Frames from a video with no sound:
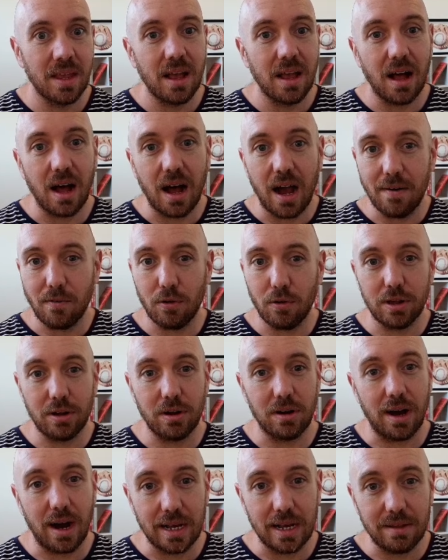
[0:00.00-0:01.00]
I've already got
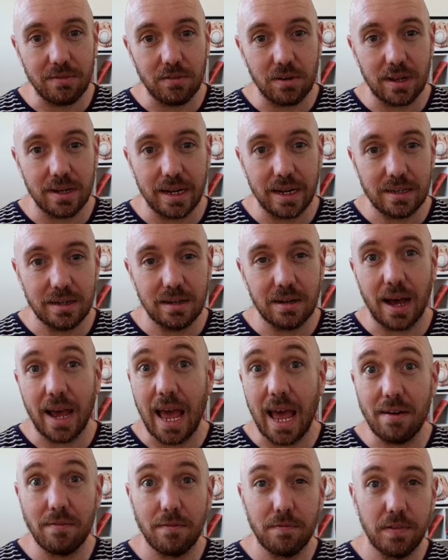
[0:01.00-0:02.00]
HighLevel connected. I
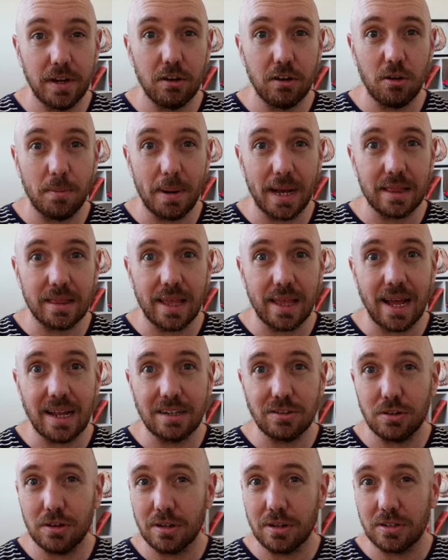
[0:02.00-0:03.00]
have a video about that,
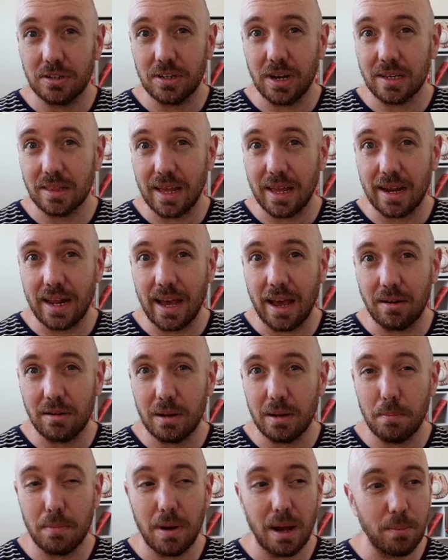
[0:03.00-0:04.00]
so you can check that out. It
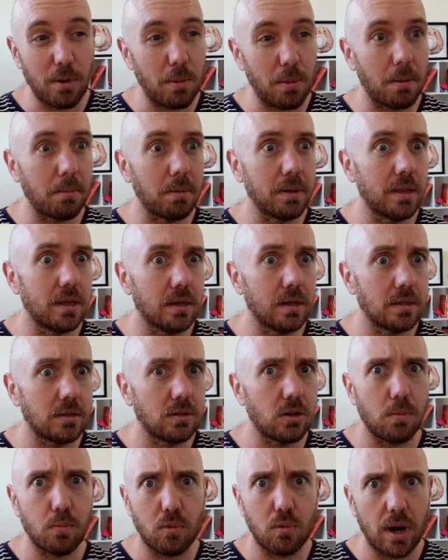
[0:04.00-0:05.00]
might pop up in the
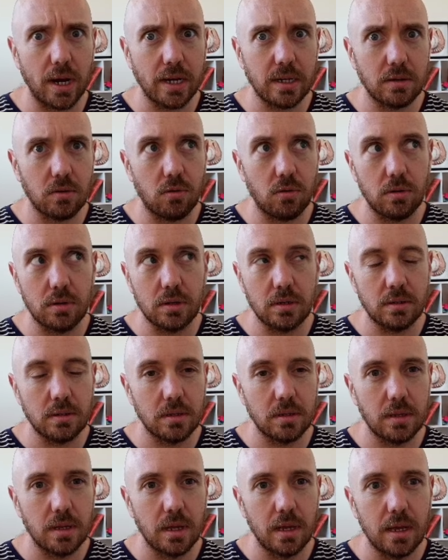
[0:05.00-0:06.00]
top right corner
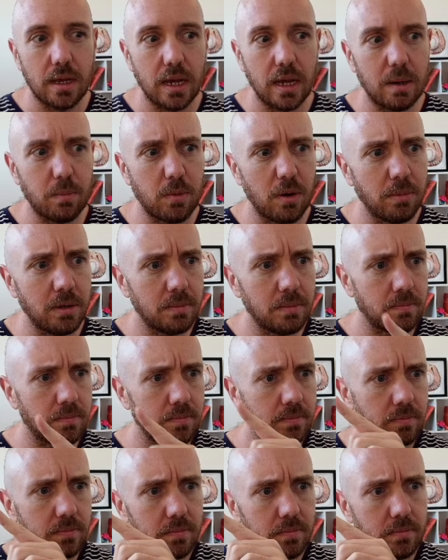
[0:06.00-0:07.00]
in a moment.
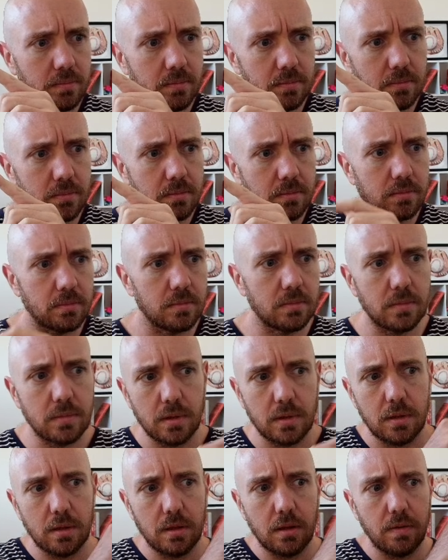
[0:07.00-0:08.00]

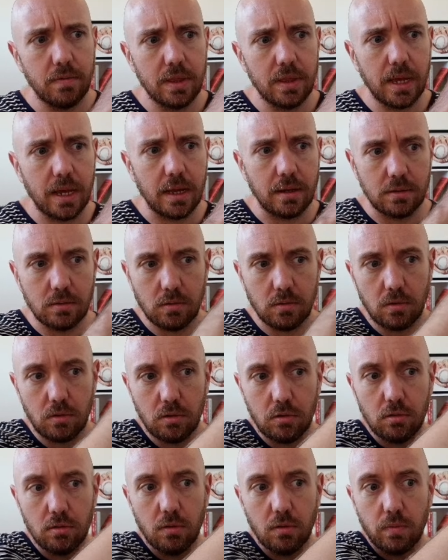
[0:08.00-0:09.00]
Over there,
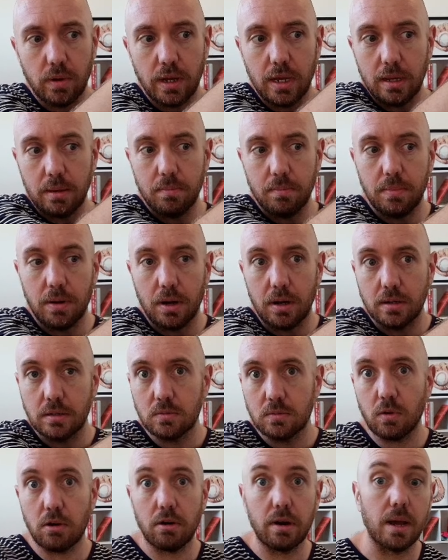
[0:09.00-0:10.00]
all the way past
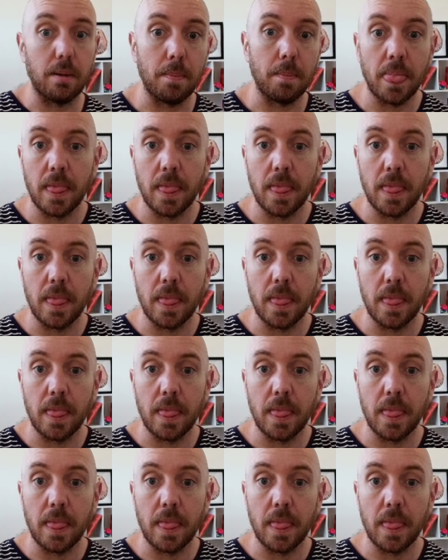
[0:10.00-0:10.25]
where I am.